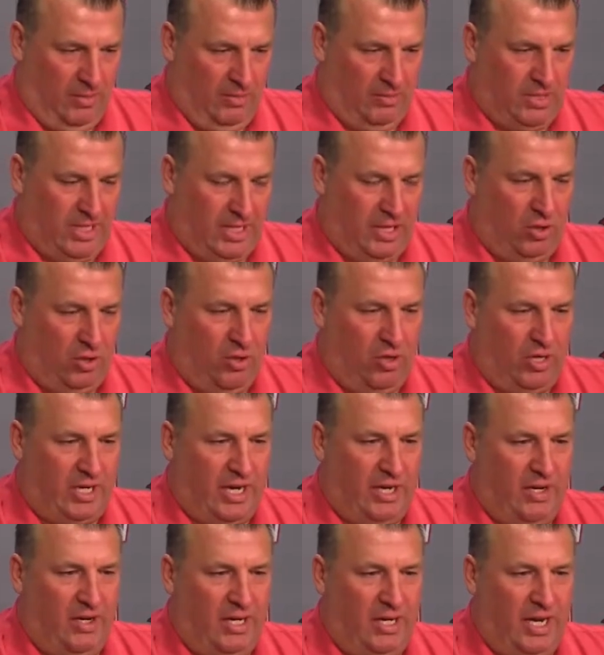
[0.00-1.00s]
take a look
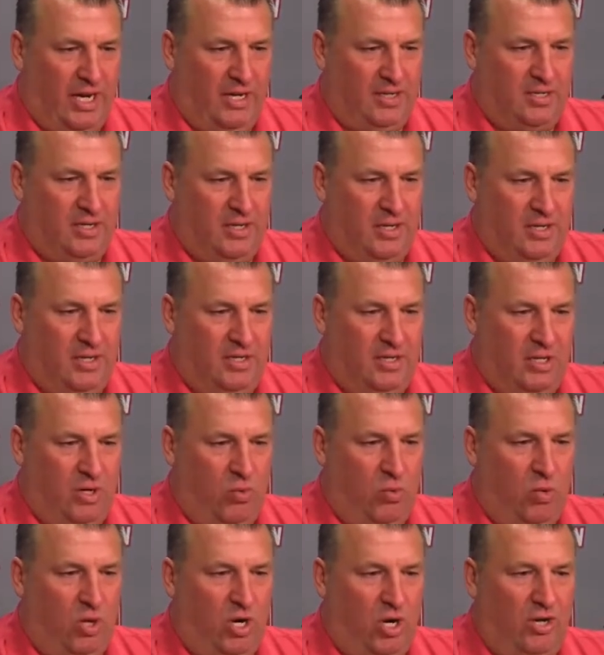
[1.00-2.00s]
at you
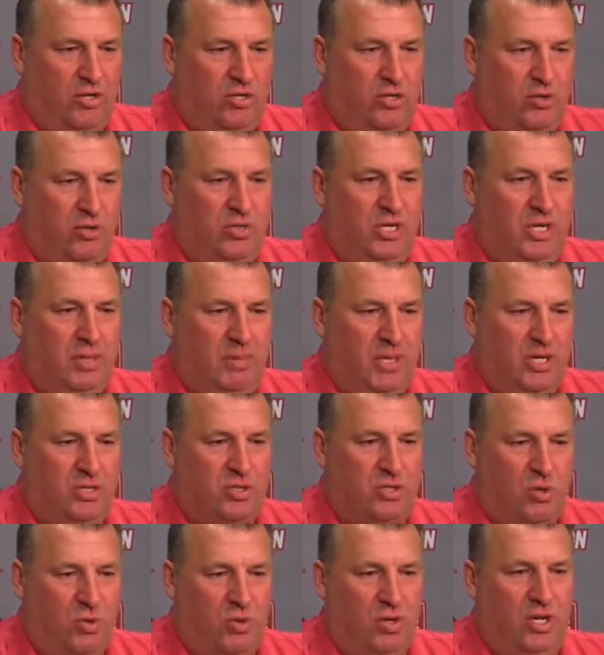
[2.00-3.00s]
know, what our two deep
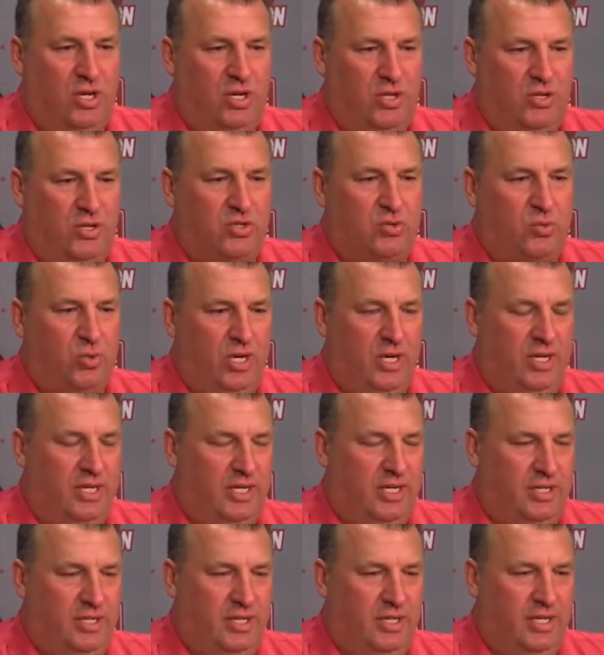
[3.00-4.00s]
is going into this week,
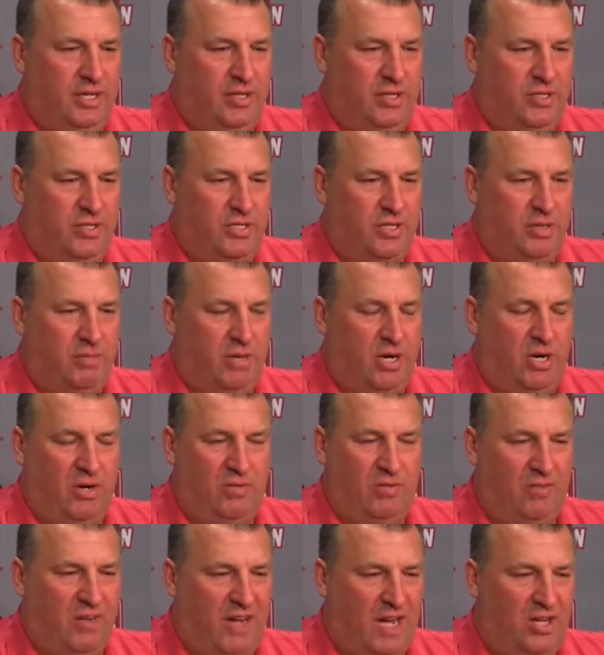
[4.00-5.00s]
and just the amount
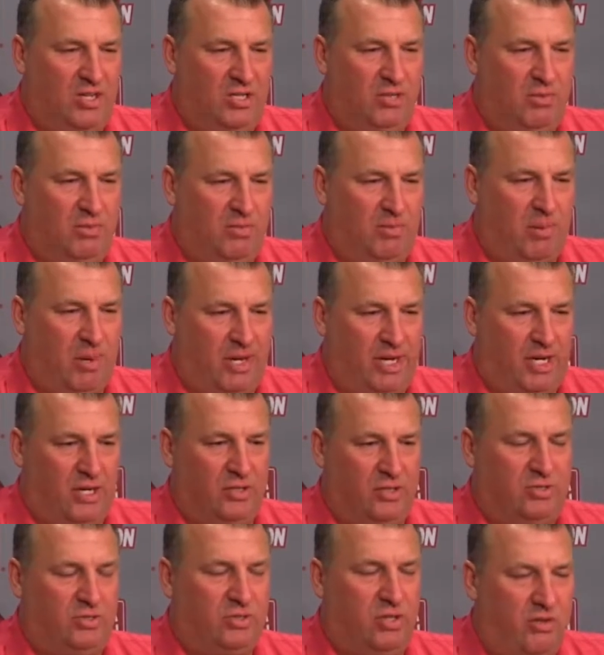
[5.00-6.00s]
of volume of
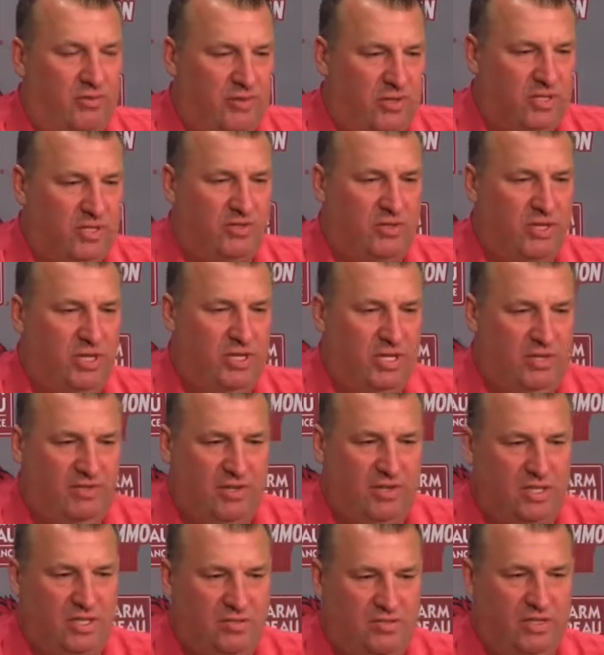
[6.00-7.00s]
players offensively and
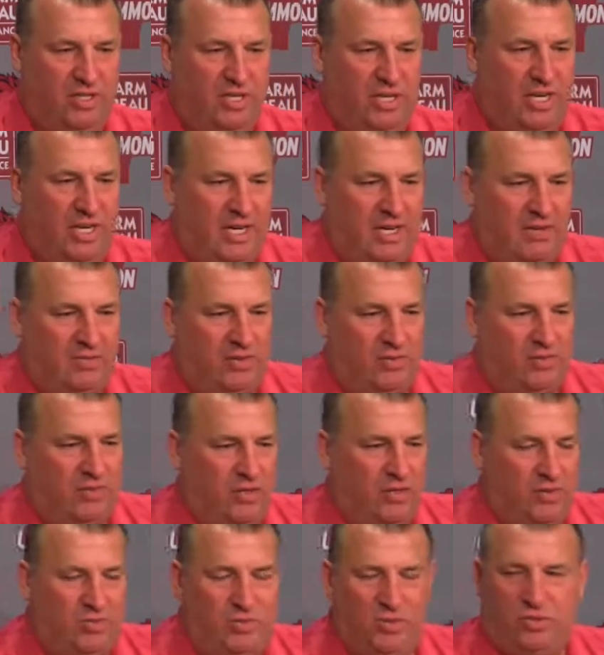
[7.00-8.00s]
defensively they have, our
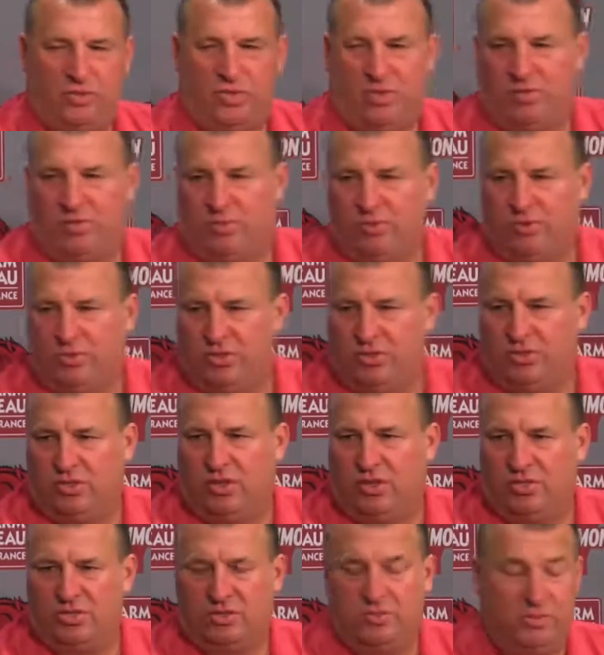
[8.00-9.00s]
freshmen and sophomores, is
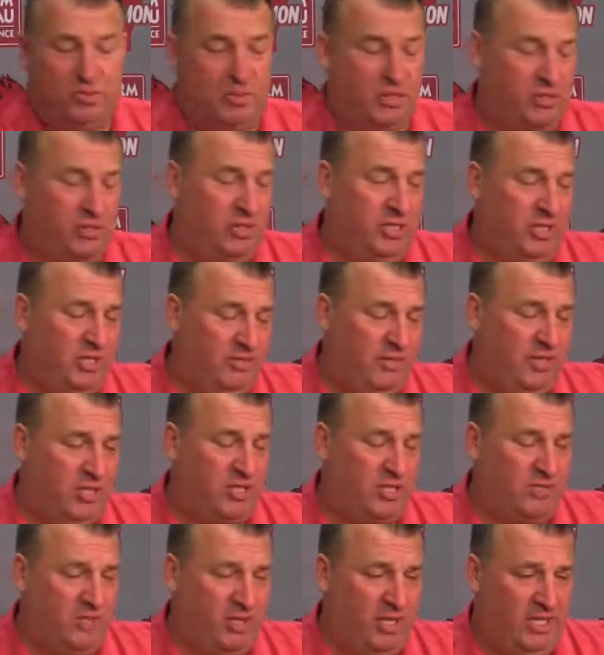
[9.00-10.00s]
awesome, especially
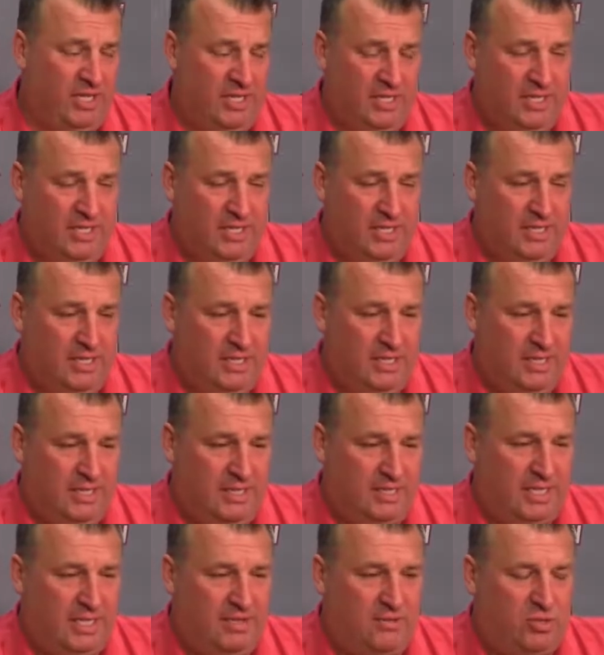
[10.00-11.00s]
defensively.
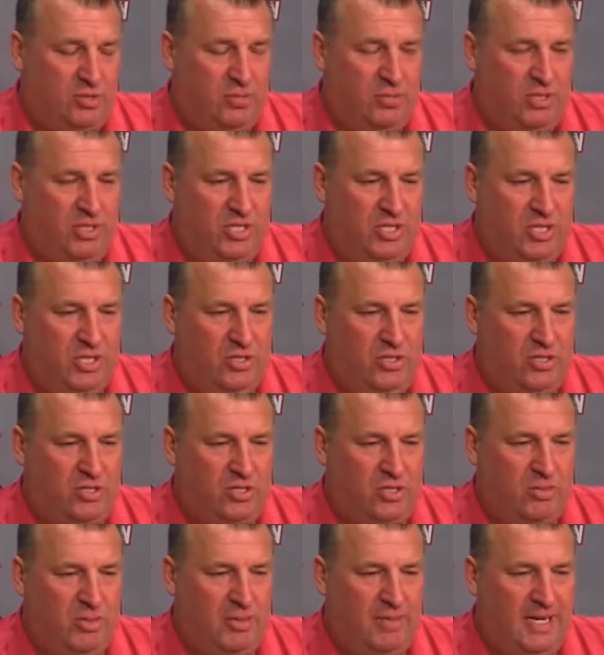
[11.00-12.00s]
To have so many seniors
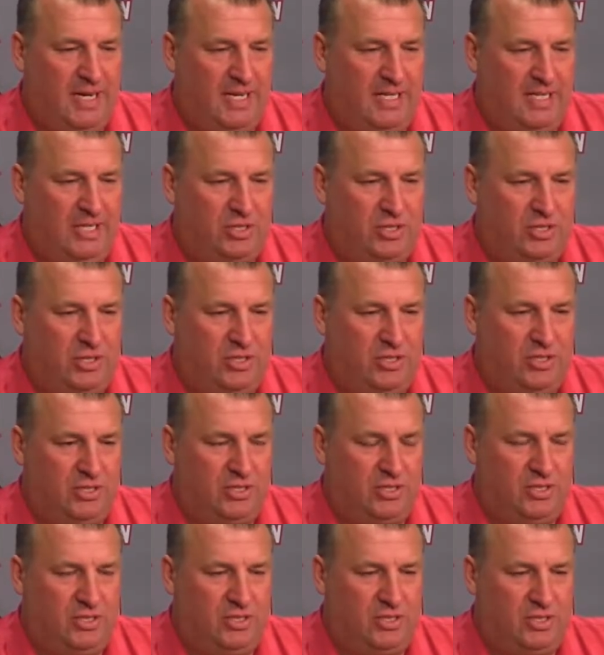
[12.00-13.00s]
that will be back next year,
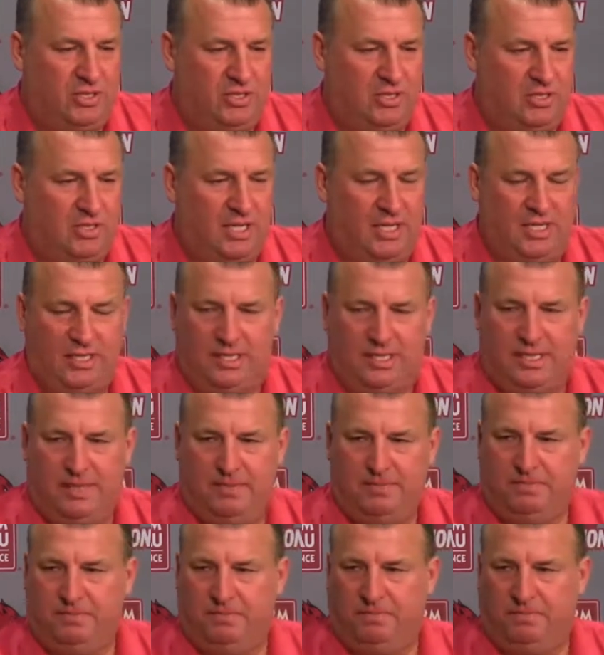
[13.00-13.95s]
it's an exciting time.